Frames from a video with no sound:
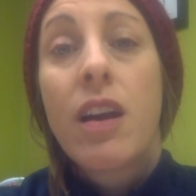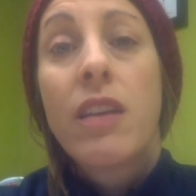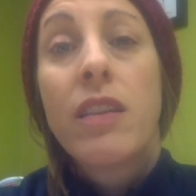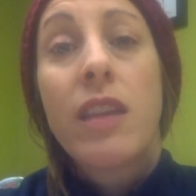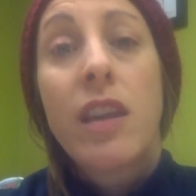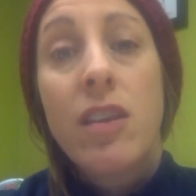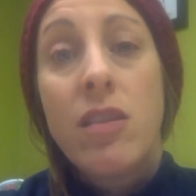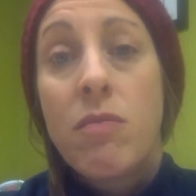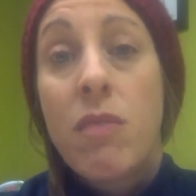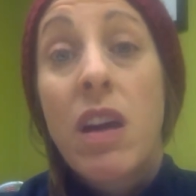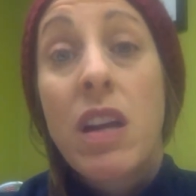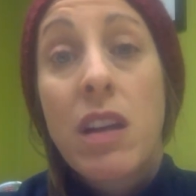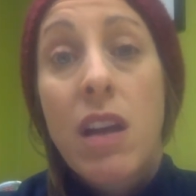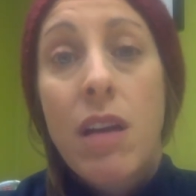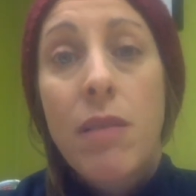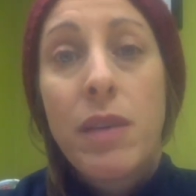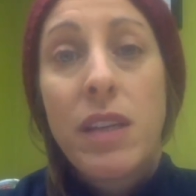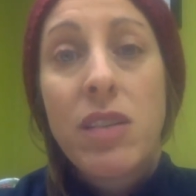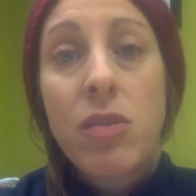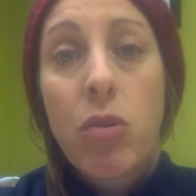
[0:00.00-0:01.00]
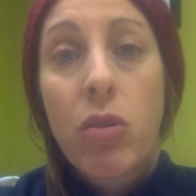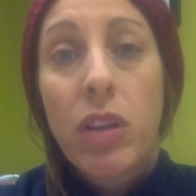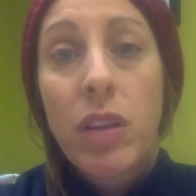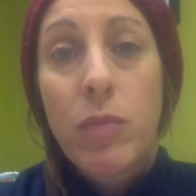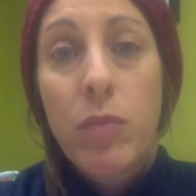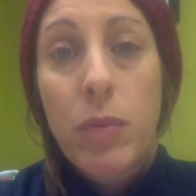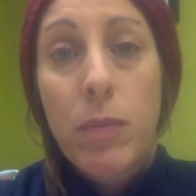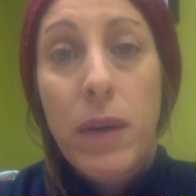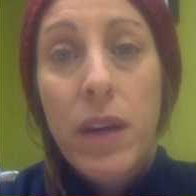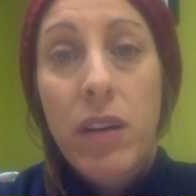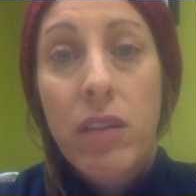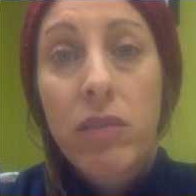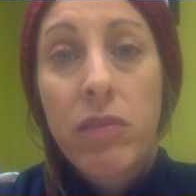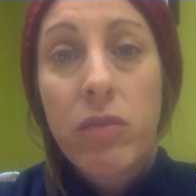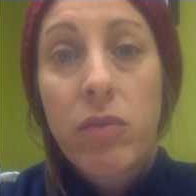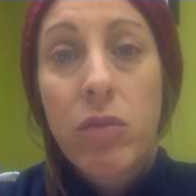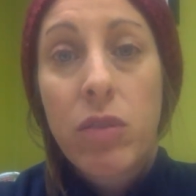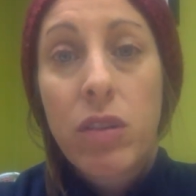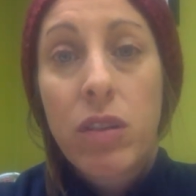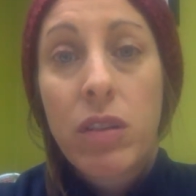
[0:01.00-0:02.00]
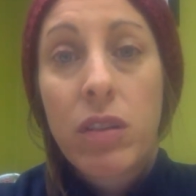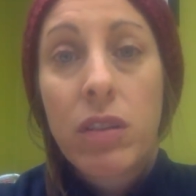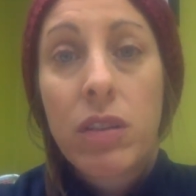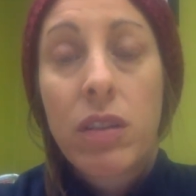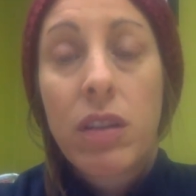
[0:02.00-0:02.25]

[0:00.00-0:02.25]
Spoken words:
that you might not be totally prepared for.